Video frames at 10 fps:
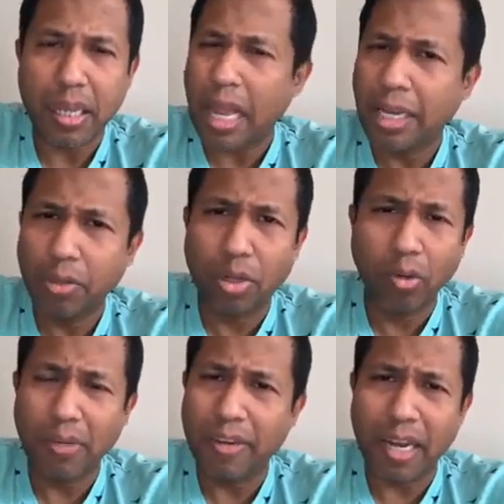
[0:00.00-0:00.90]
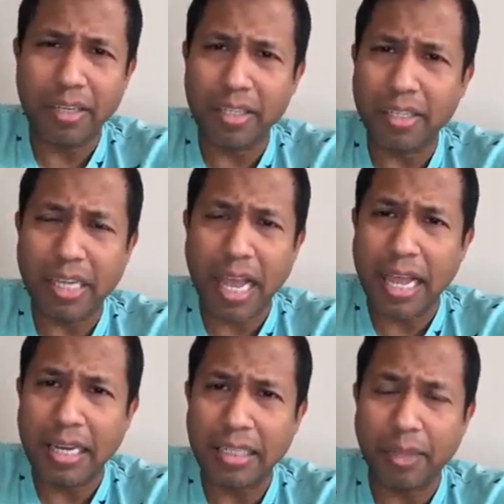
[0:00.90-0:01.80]
And you don't even
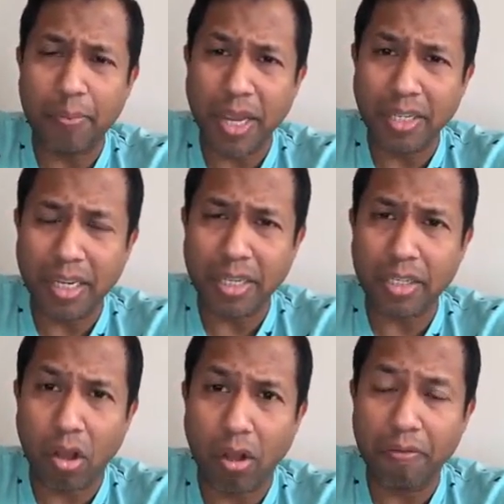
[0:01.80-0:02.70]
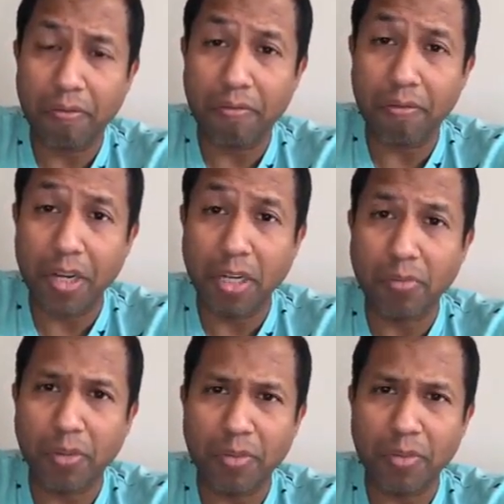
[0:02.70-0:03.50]
understand the basics of freedom